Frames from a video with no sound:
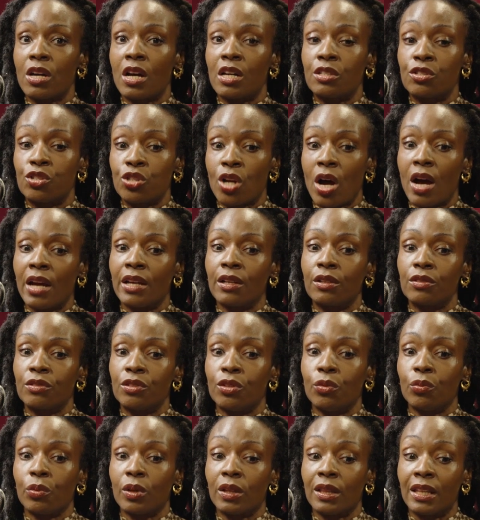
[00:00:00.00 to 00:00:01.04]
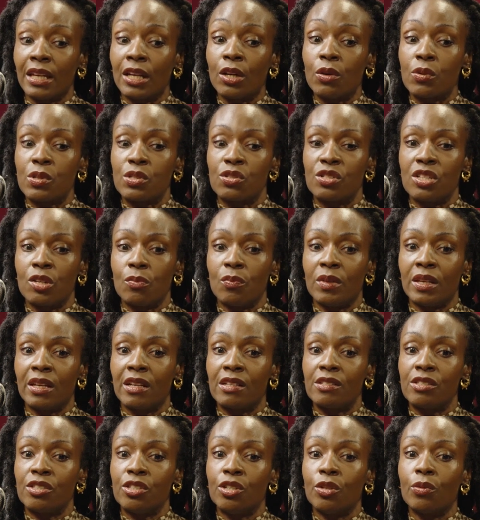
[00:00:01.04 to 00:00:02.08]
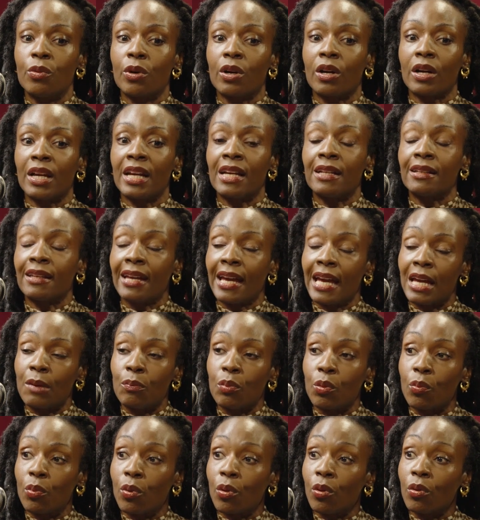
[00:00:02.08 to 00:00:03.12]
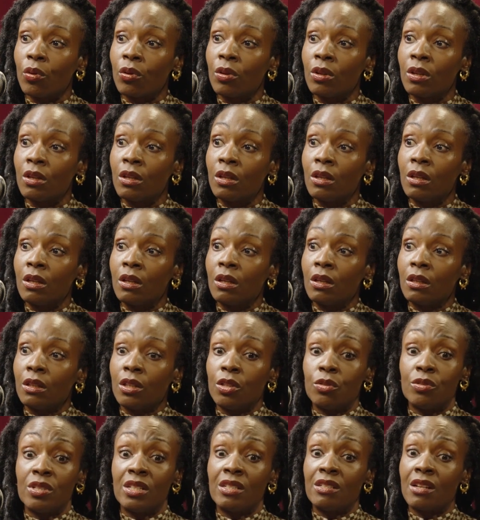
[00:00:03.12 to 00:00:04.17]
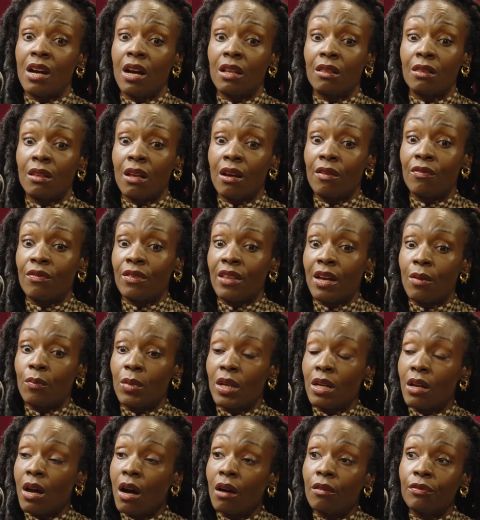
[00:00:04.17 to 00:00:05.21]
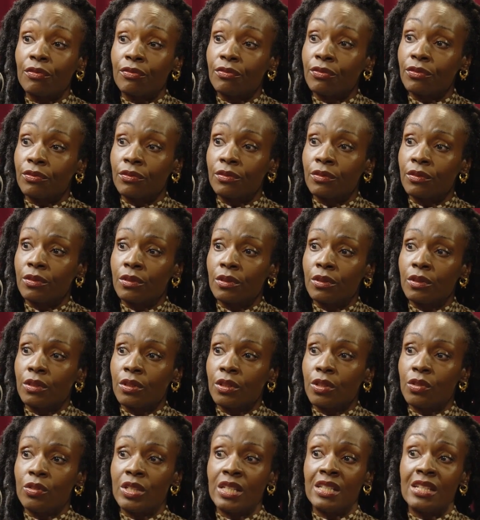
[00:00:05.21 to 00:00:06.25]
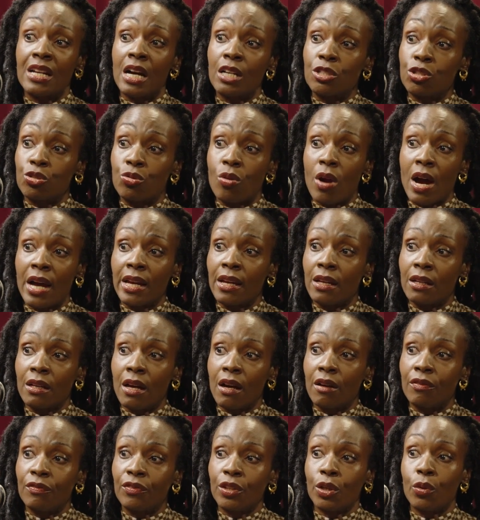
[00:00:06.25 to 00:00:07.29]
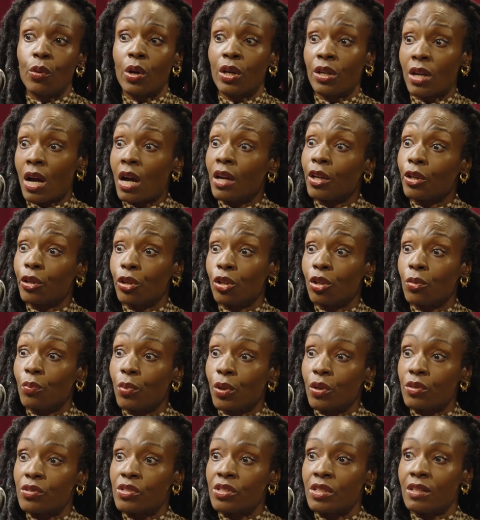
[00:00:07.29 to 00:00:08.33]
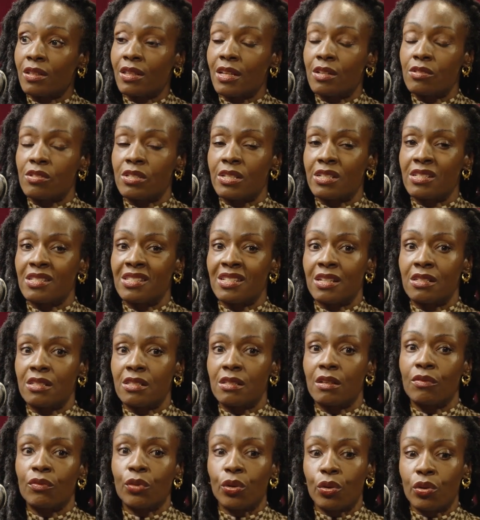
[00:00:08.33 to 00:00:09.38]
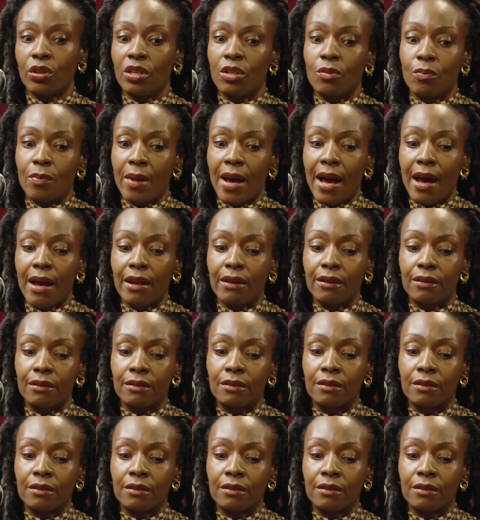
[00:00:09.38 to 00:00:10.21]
a child, you relinquished it because you were incapable, you did not love them enough, you did not try enough, you are not a good person. There's this sense of good and bad.